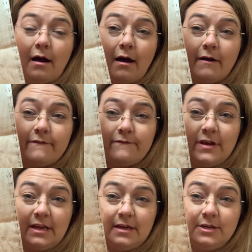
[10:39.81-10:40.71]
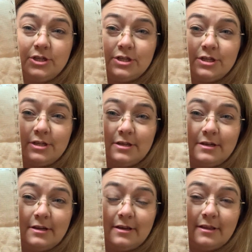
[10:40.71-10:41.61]
I finished
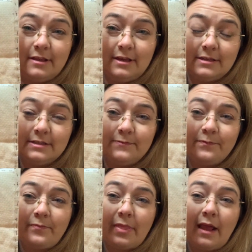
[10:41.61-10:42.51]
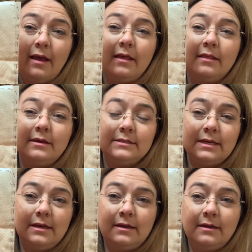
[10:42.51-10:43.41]
this. This
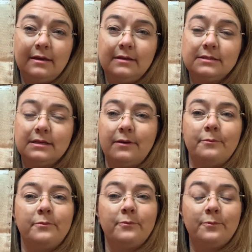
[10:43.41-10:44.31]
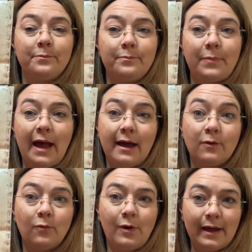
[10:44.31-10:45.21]
is
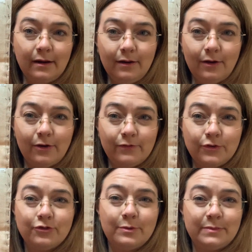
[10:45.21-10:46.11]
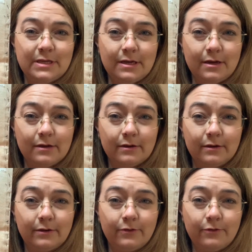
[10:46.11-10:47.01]
part 1 of a triptych
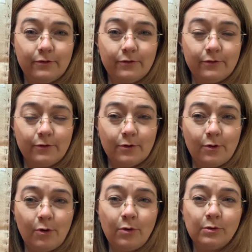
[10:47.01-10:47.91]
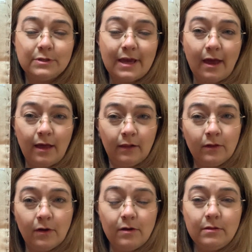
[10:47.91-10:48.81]
called
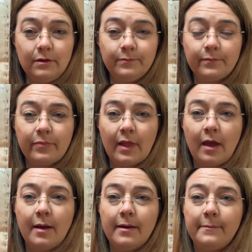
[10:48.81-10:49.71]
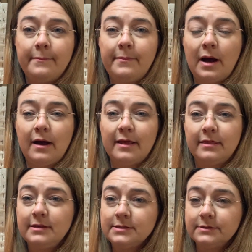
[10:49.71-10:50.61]
Elgol by Thistle